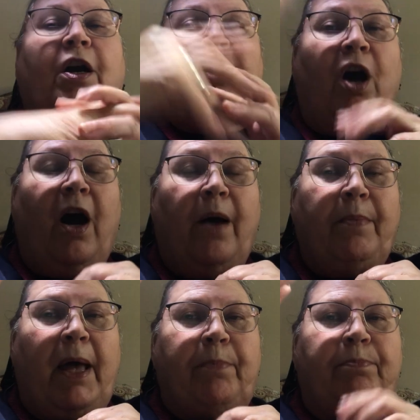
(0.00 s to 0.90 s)

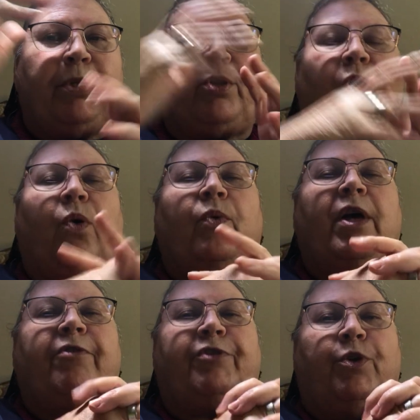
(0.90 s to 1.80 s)
Comment below
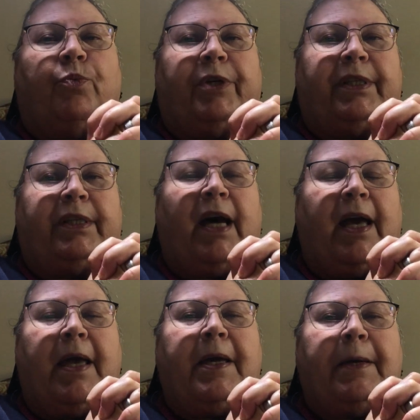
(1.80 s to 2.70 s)
if you would
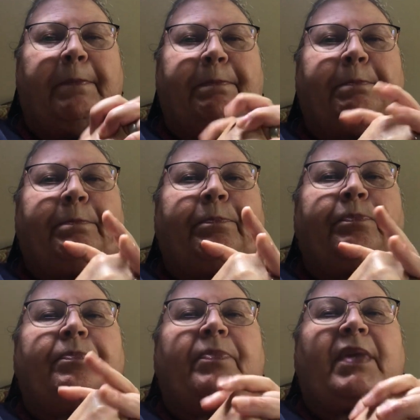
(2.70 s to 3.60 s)
like.
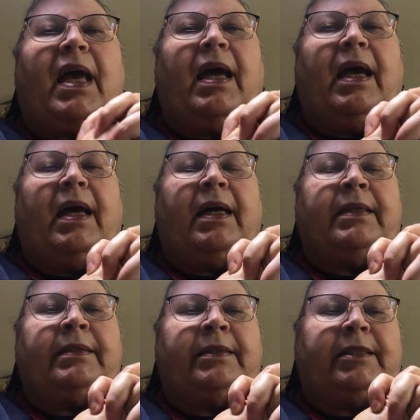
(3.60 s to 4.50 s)

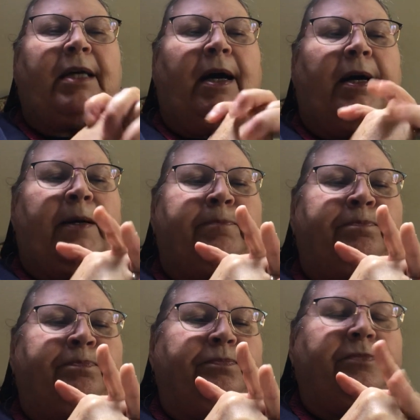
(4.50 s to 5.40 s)
And
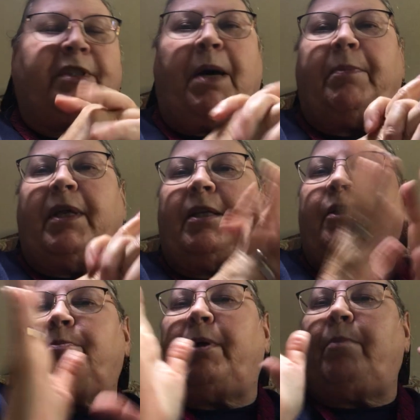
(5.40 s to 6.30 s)
tell me a
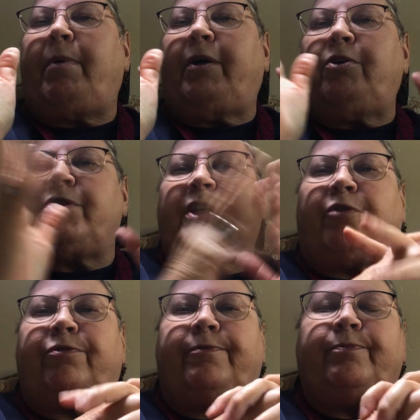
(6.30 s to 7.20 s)
little bit about
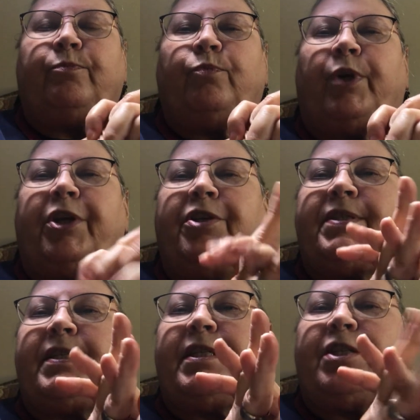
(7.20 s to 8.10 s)
yourself. What are you
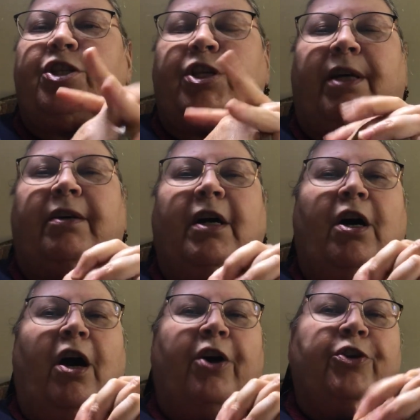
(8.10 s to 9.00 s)
stitching?
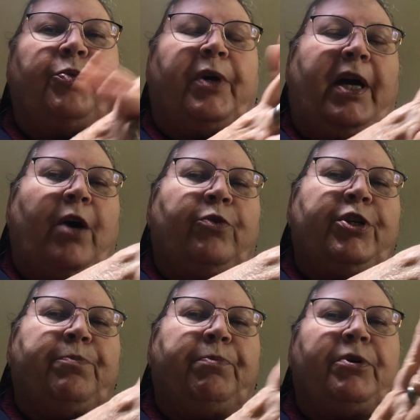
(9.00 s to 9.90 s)
Are you a
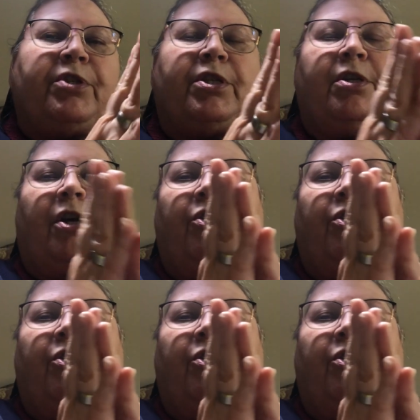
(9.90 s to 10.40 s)
counted person? Are